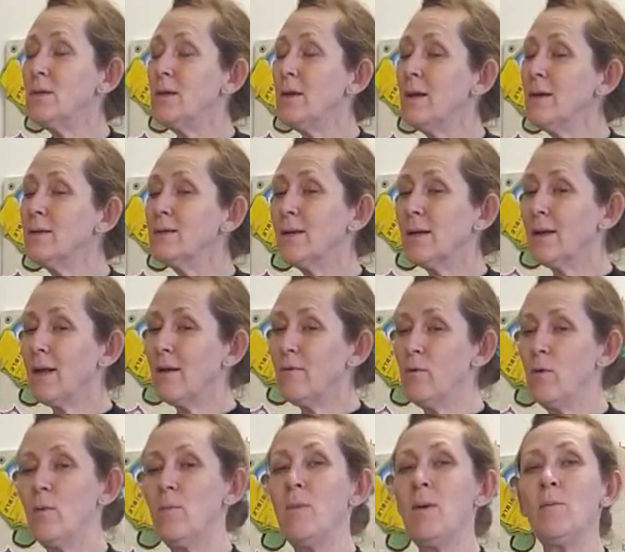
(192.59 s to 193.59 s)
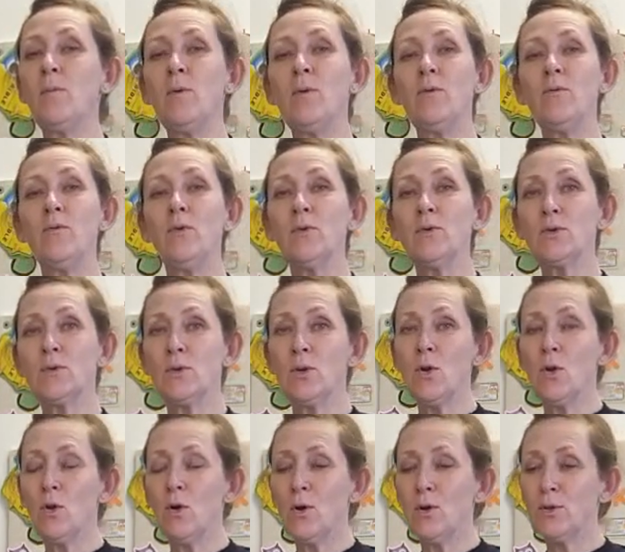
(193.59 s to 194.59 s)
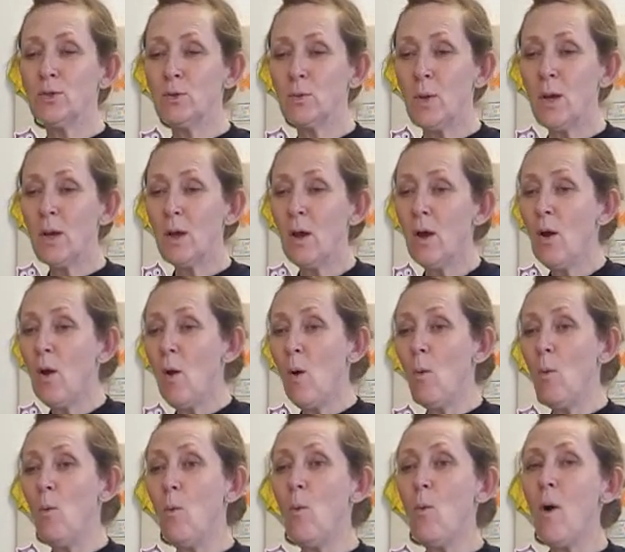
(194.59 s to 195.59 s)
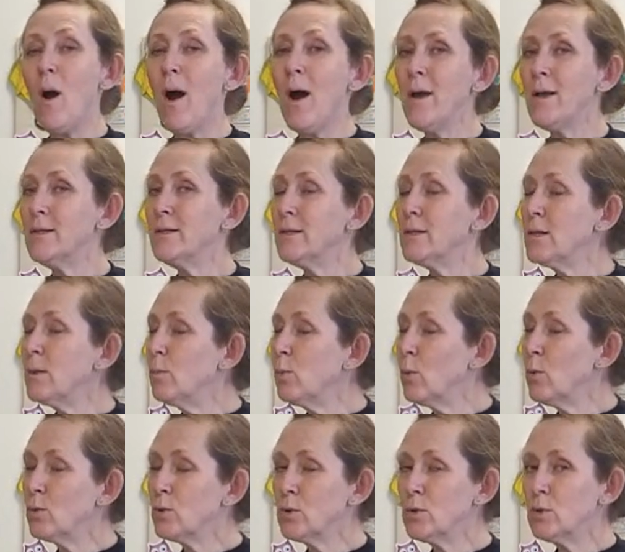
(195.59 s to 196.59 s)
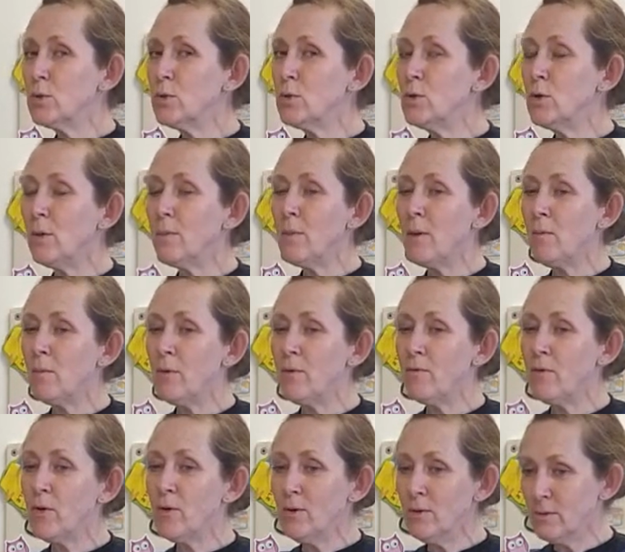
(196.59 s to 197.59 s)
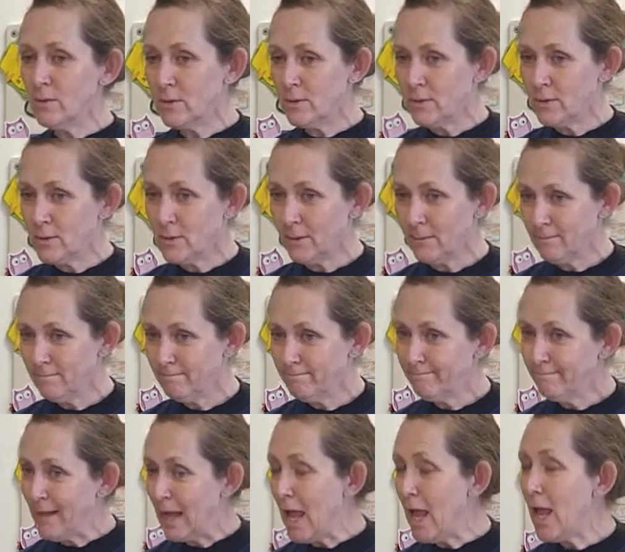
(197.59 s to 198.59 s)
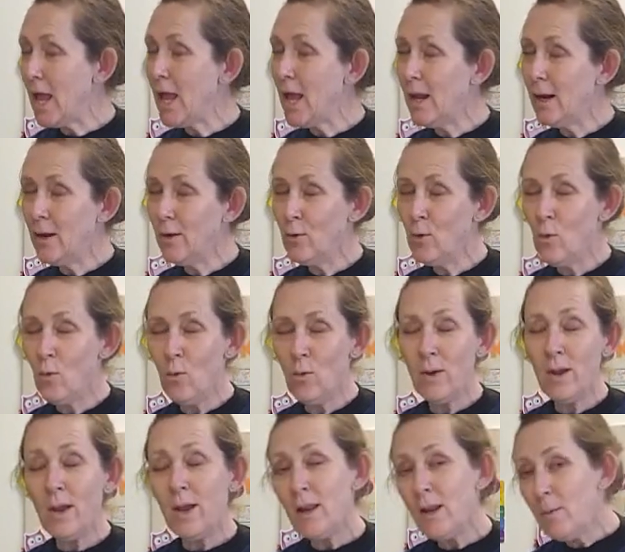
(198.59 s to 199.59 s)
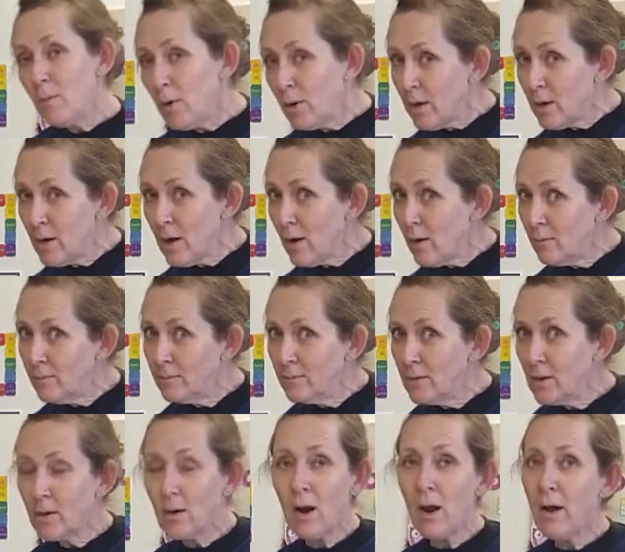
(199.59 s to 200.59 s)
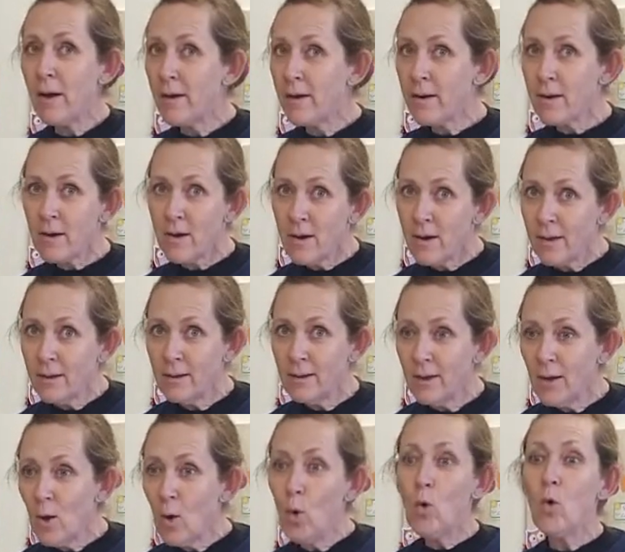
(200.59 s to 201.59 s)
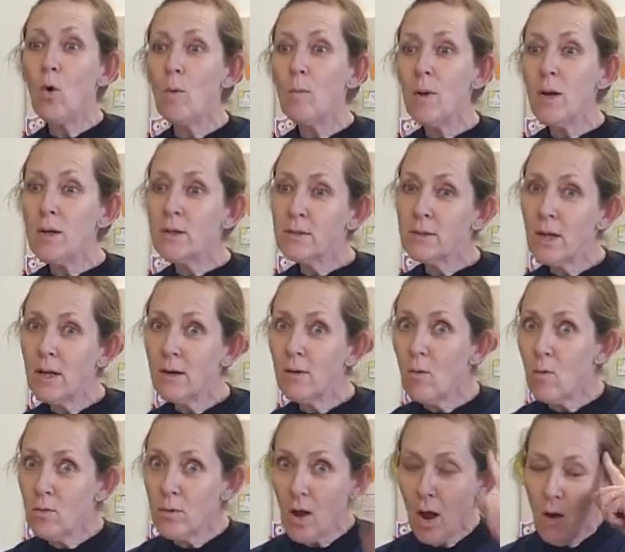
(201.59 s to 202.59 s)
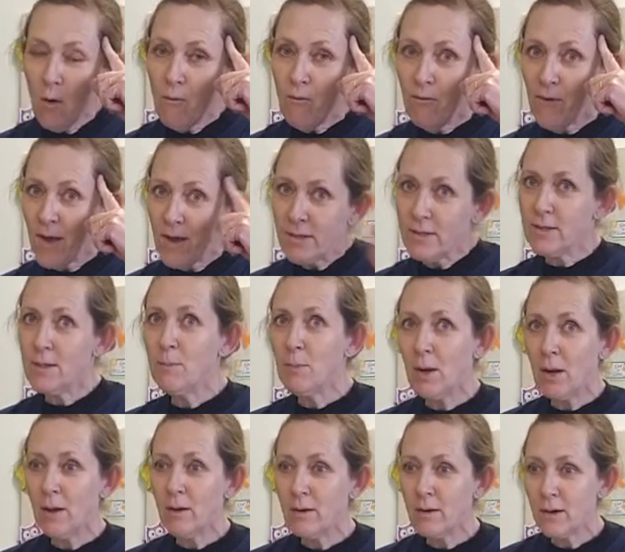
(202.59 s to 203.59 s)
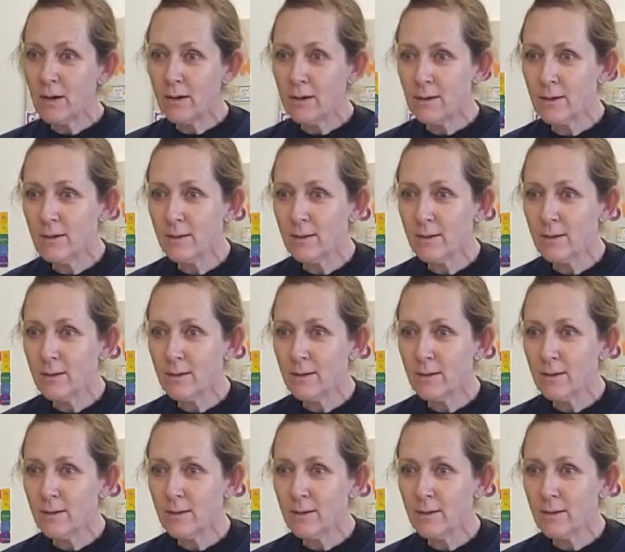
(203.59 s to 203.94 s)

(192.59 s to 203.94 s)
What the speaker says: Yes, I gave you a memory verse last week. Why is it important to do a memory verse? Anybody know? Right. Hoekom is 'n onthouversie belangrik?